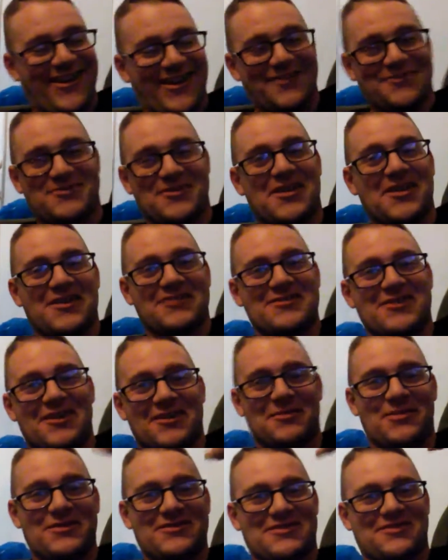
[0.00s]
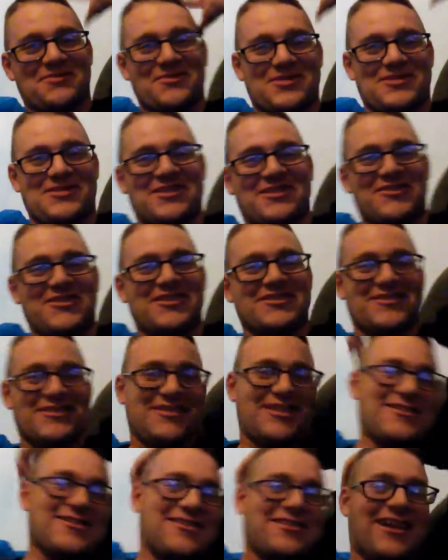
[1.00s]
I'm trying to talk about something serious, and
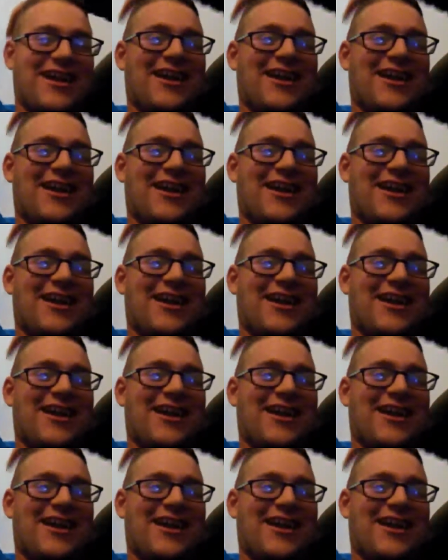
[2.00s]
this is